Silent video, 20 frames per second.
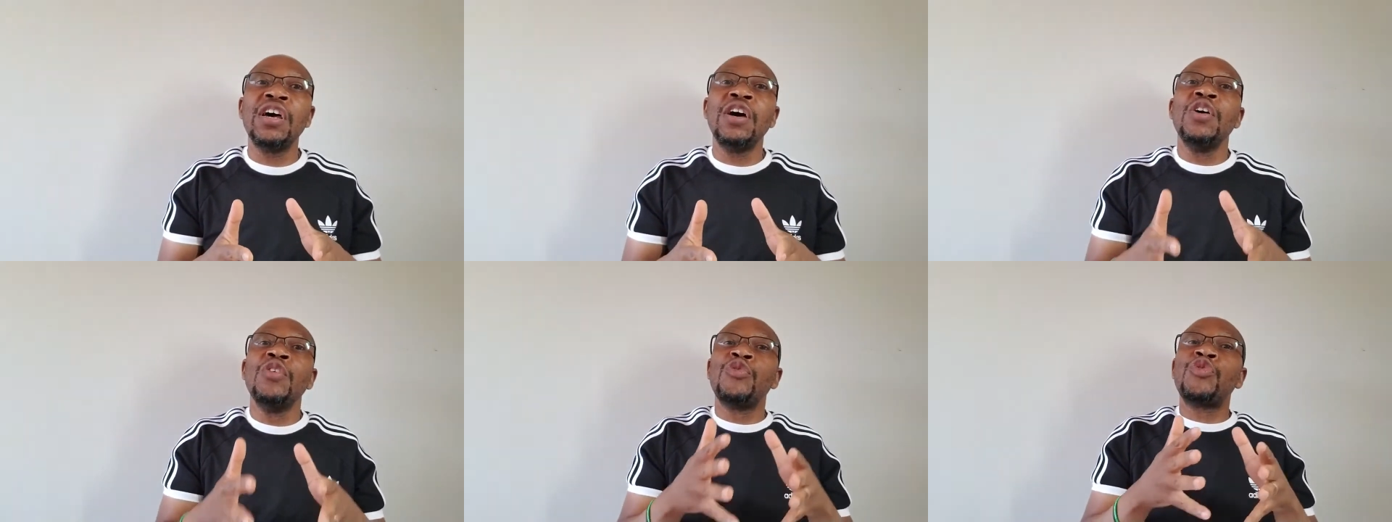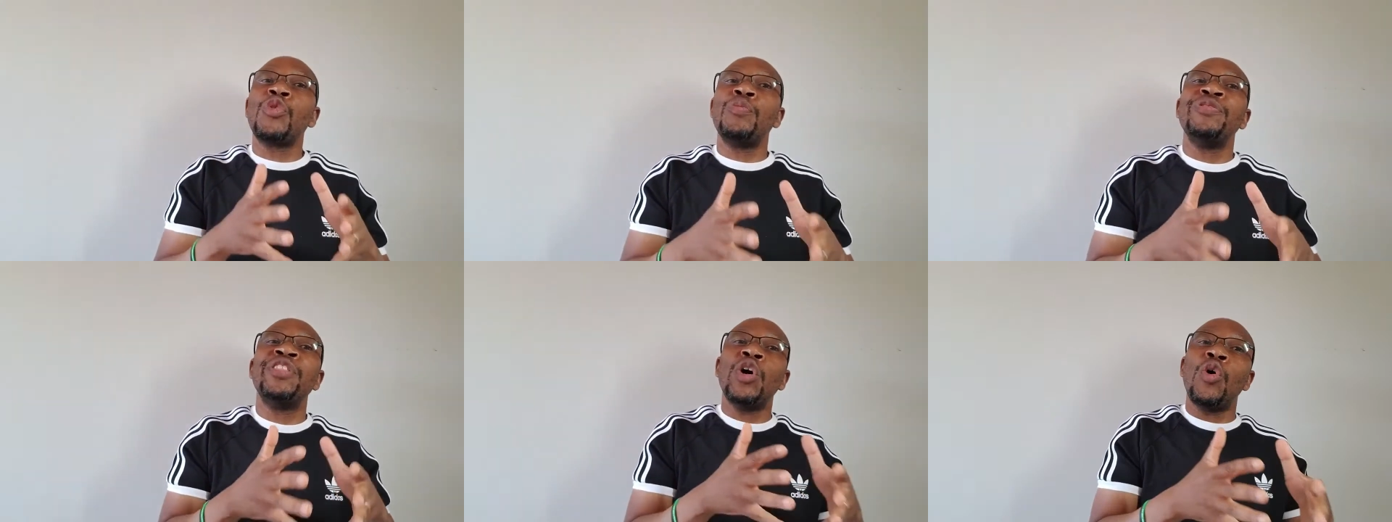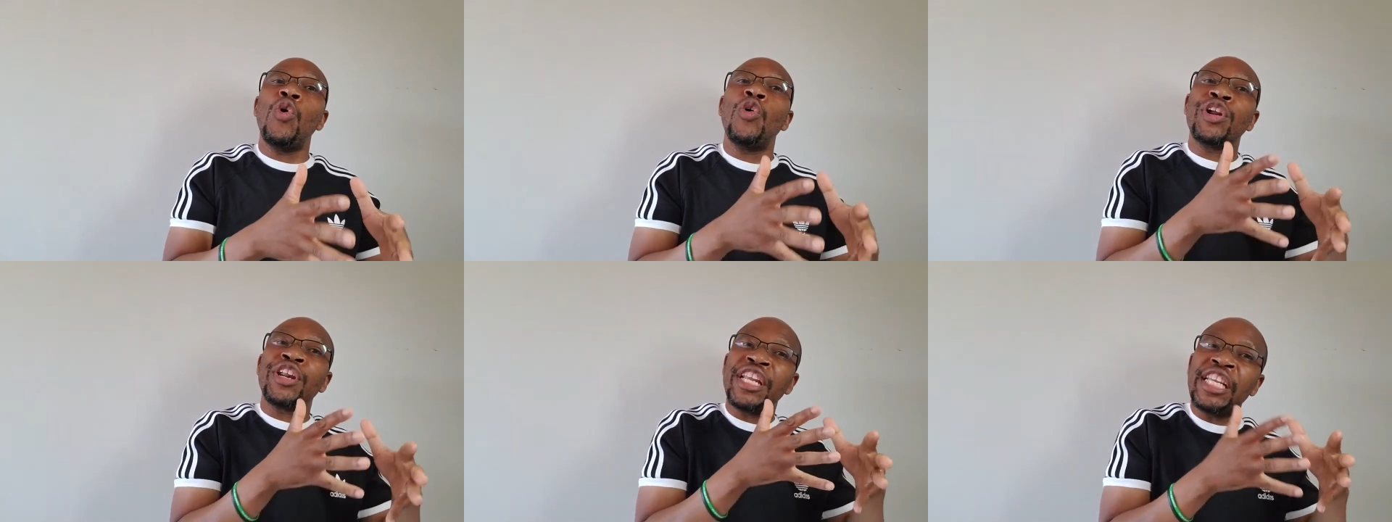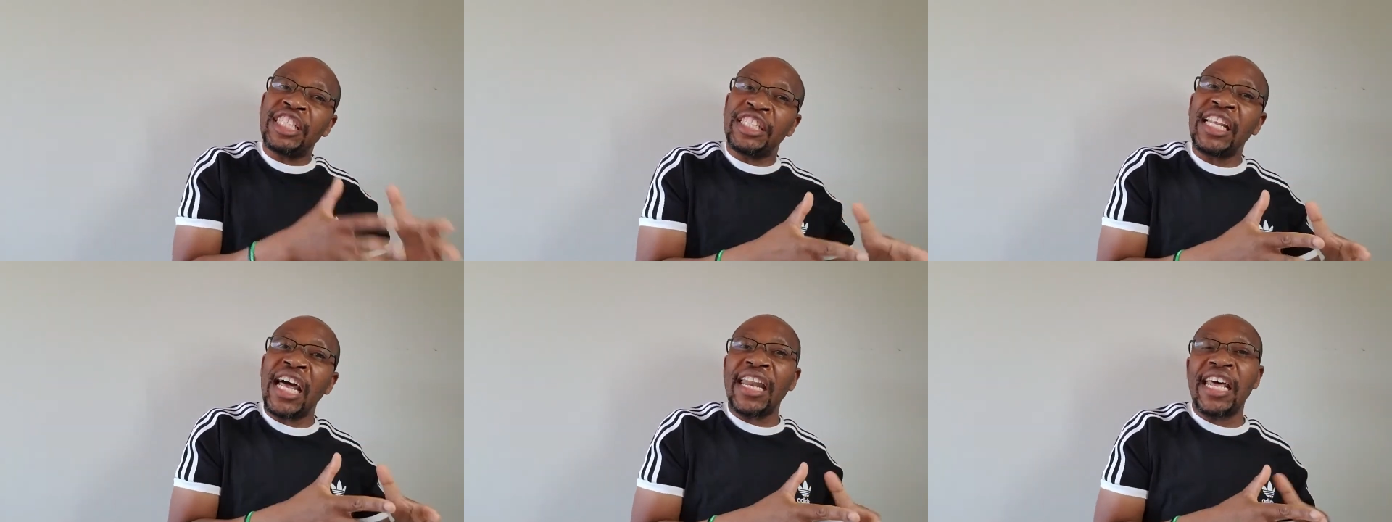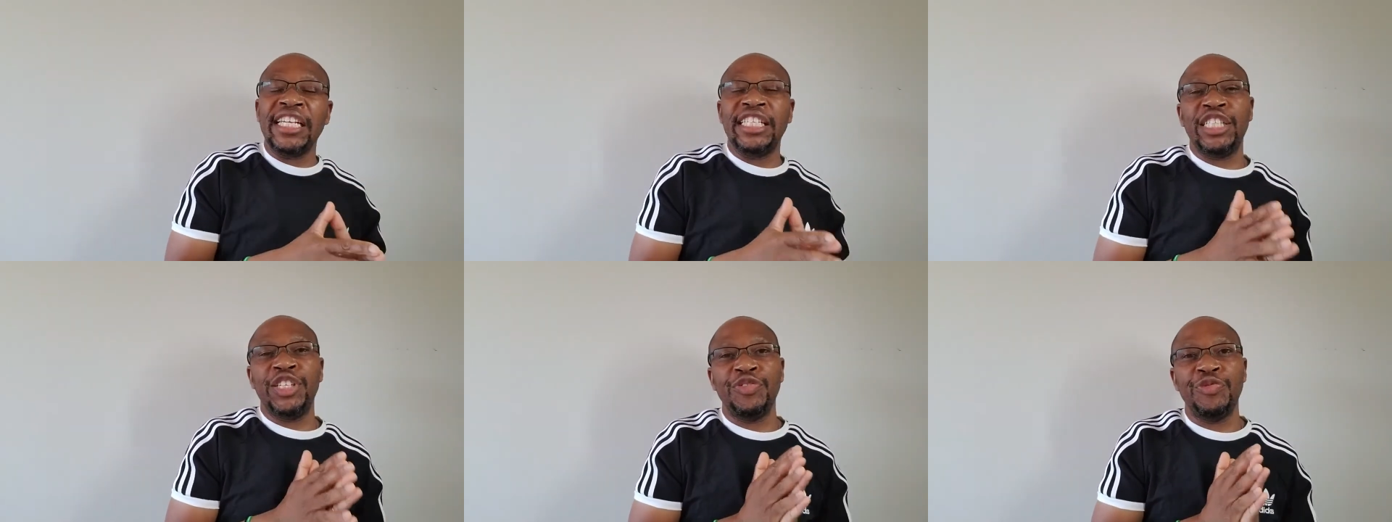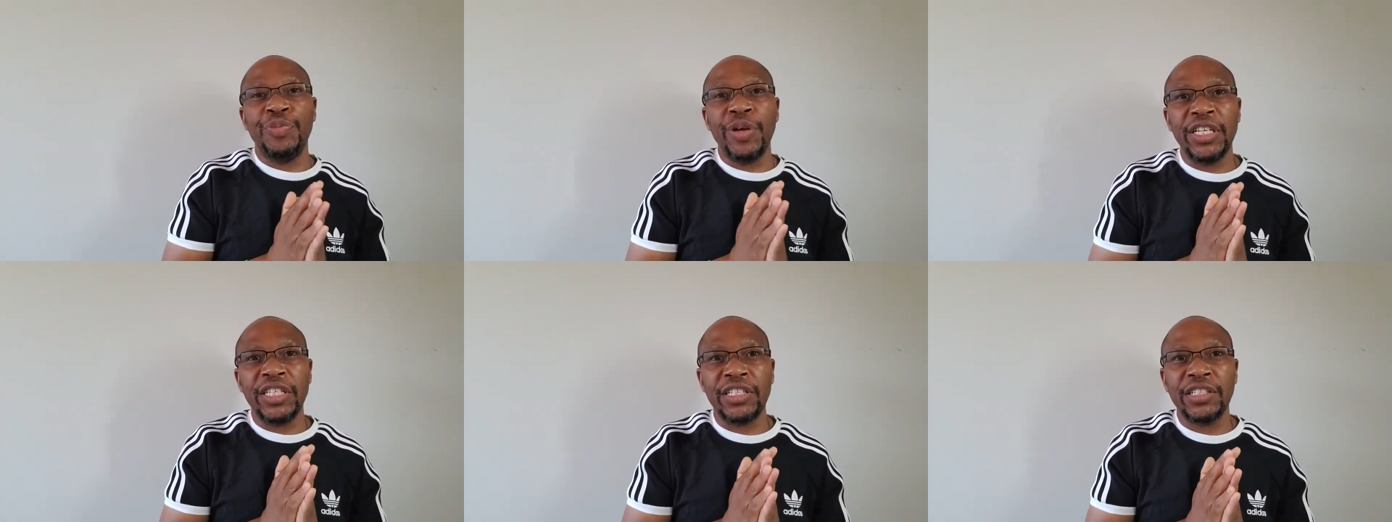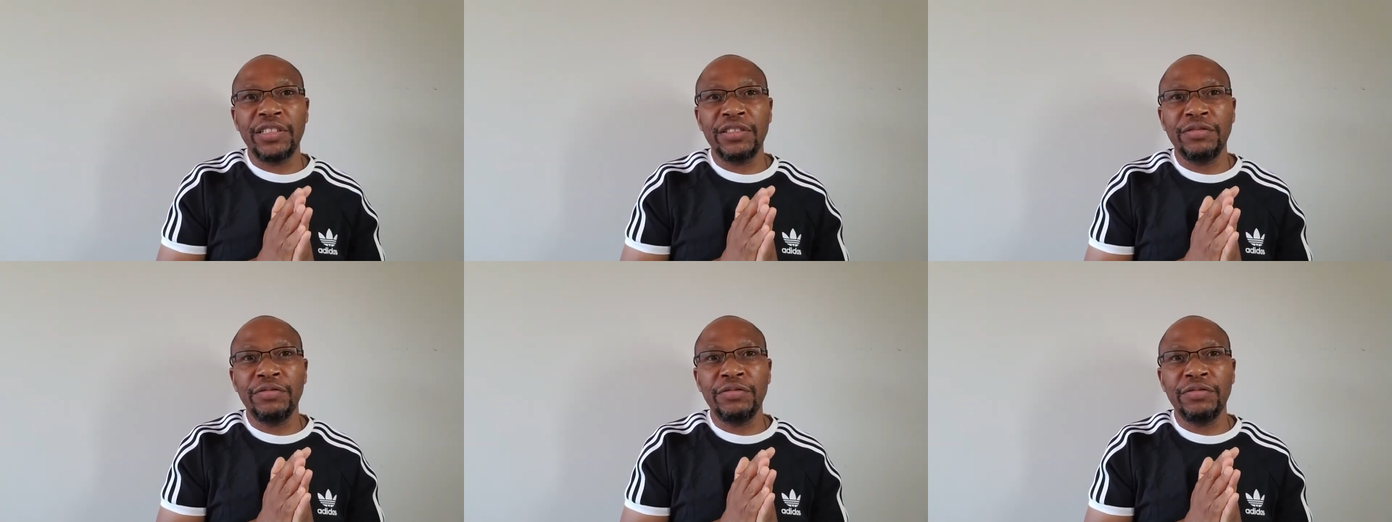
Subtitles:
from the original achievement,